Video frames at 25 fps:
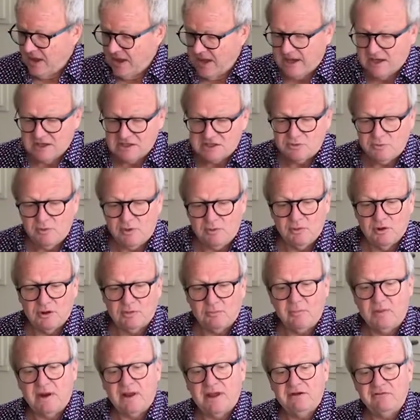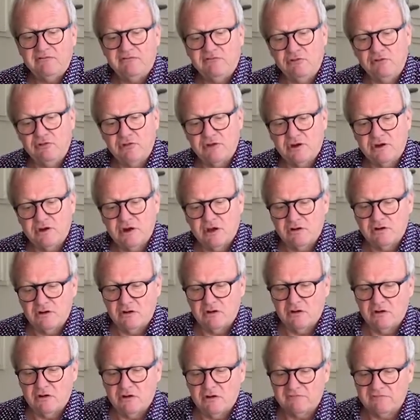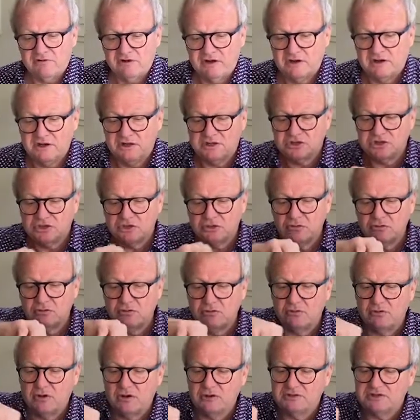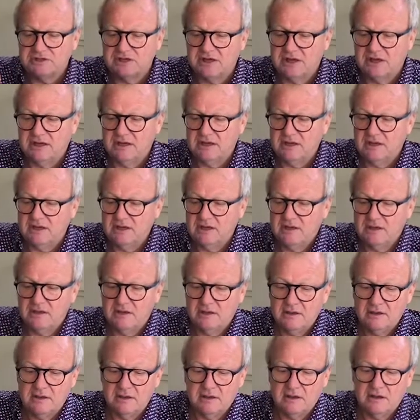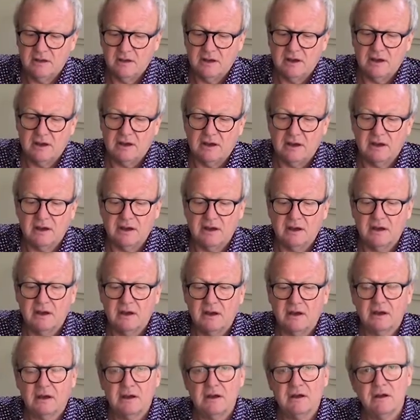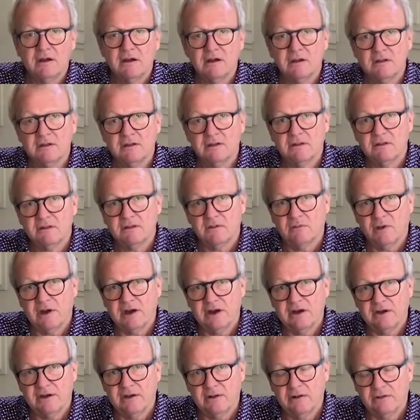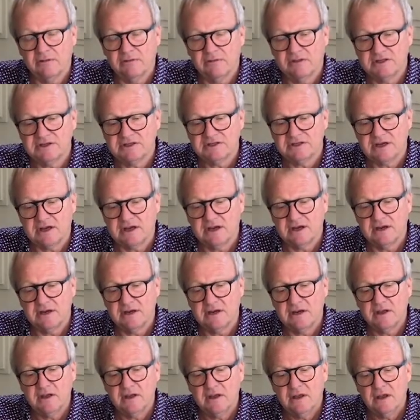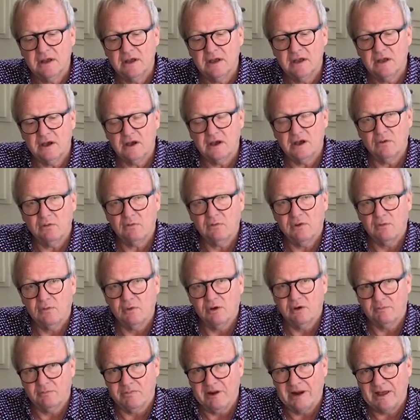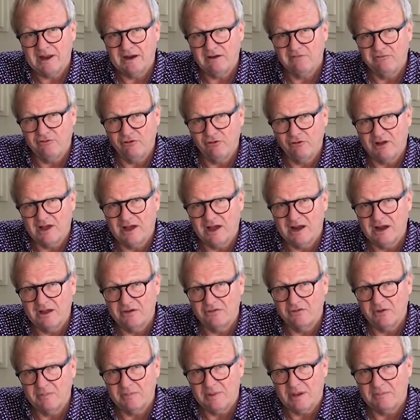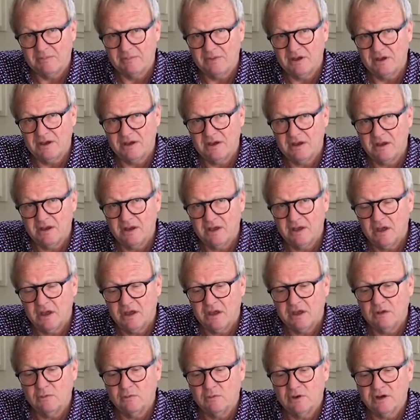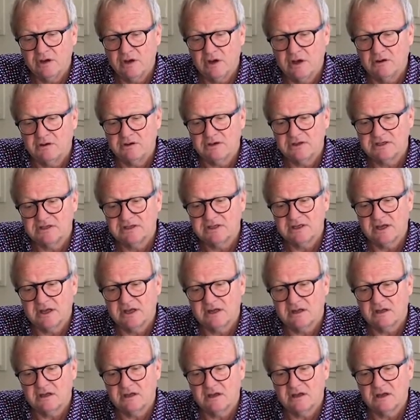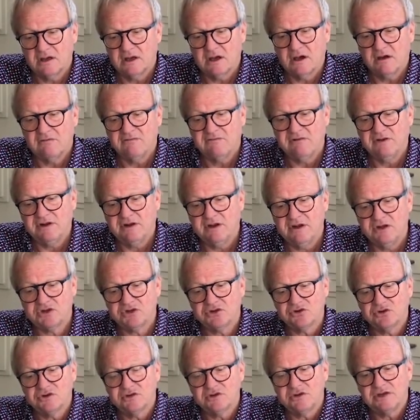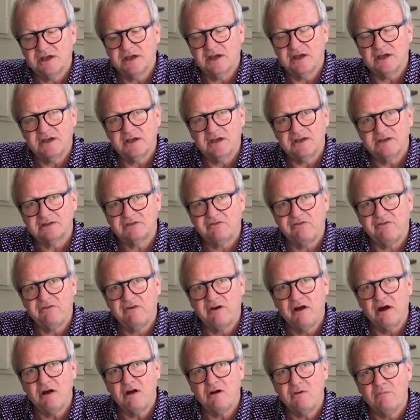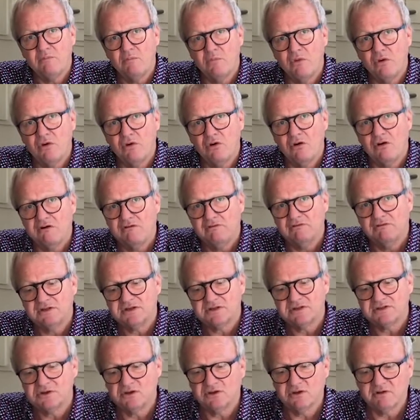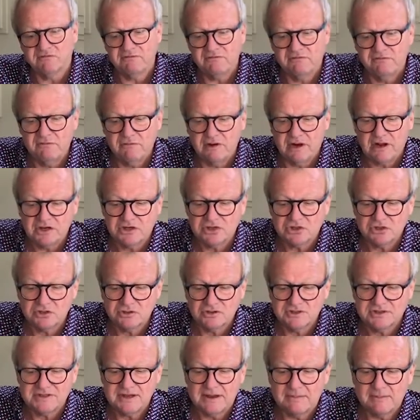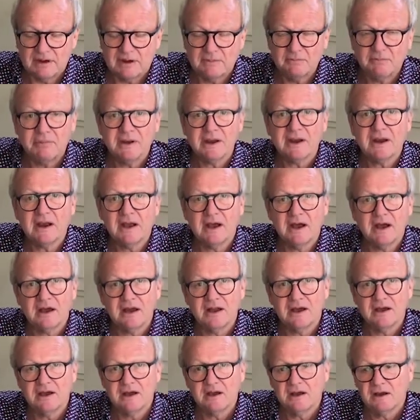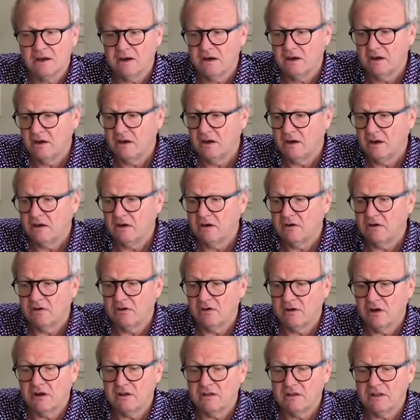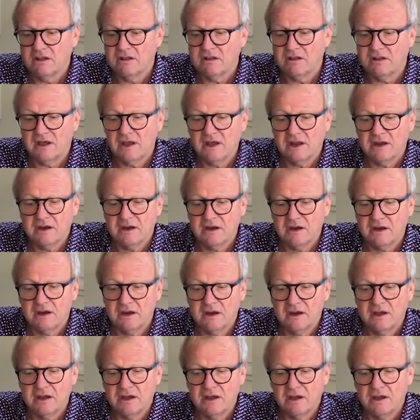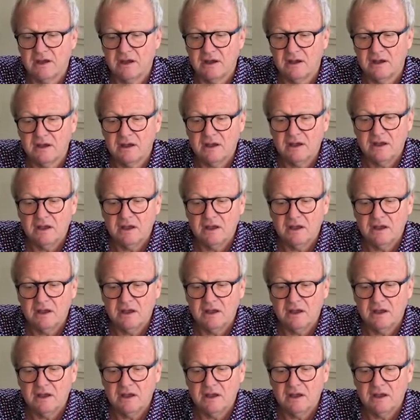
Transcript: As we would blend for the non-vintage rosé, the wine on this side, we would blend for colour, remember? You would notice that our vintage rosé is far more of a sort of natural salmon pink colour, rather than